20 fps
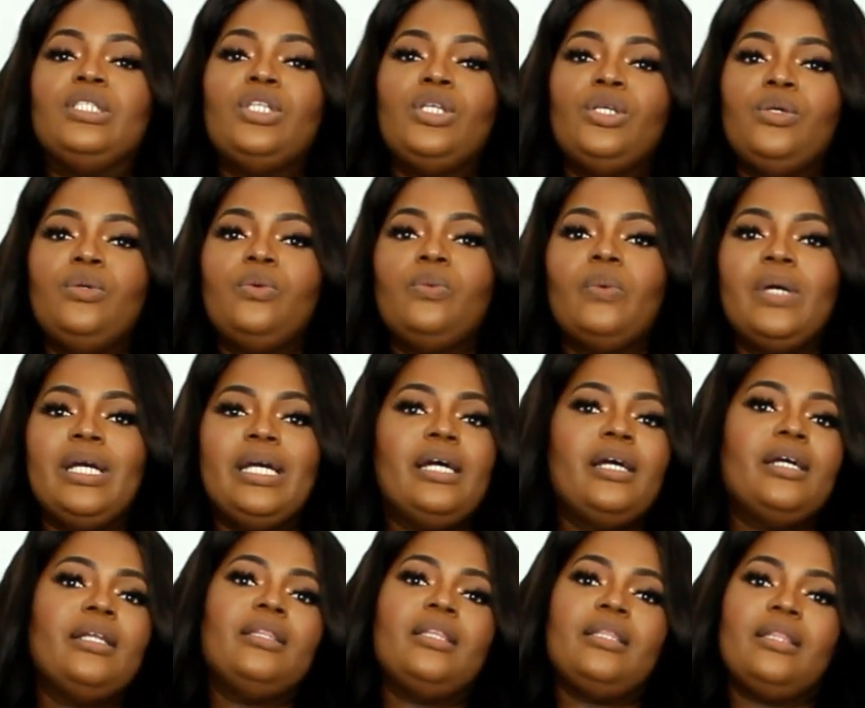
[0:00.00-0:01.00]
to
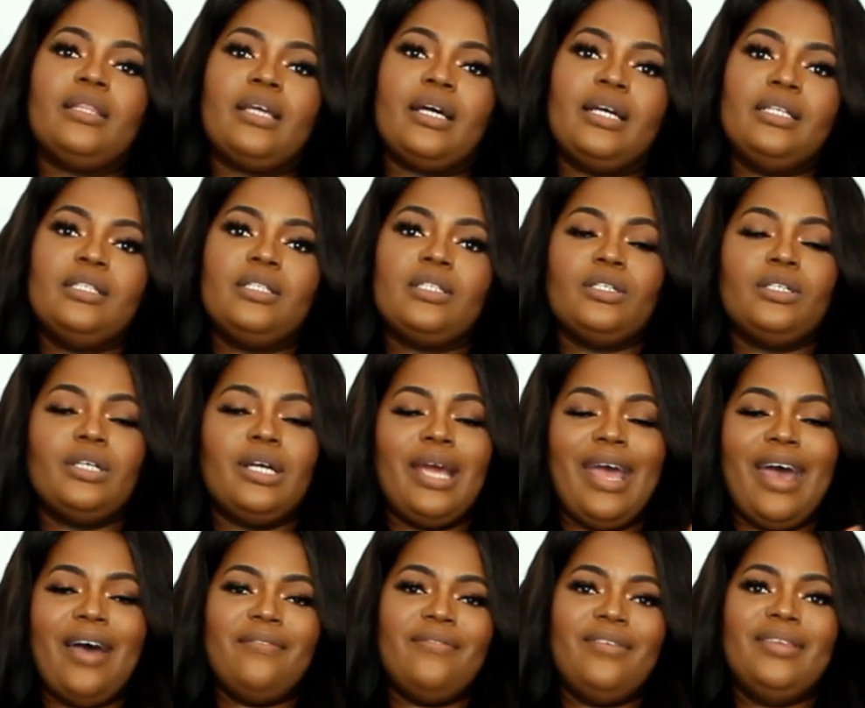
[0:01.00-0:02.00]
where the thighs are
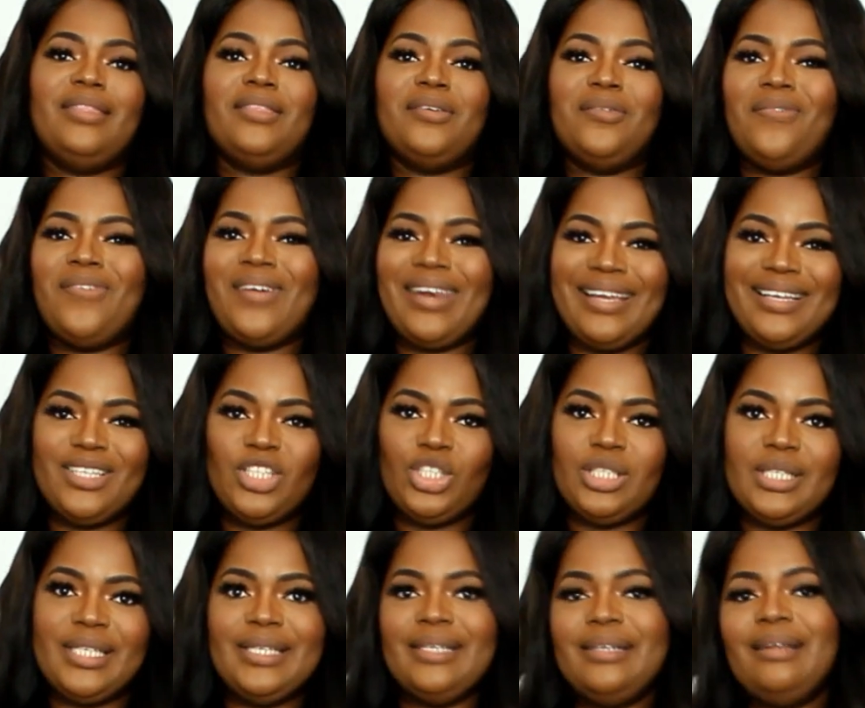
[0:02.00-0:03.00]
having the
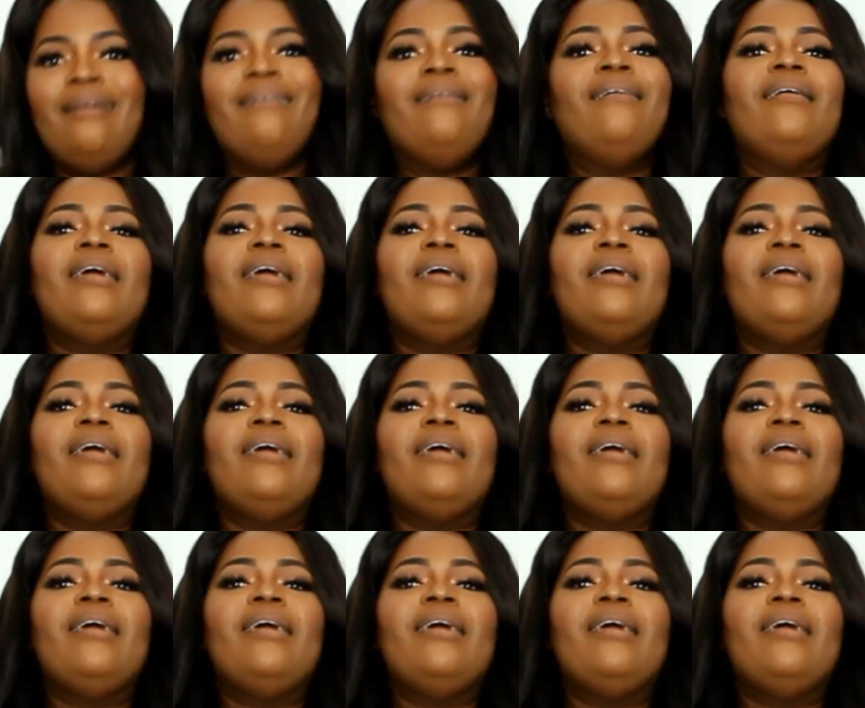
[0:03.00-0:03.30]
friction.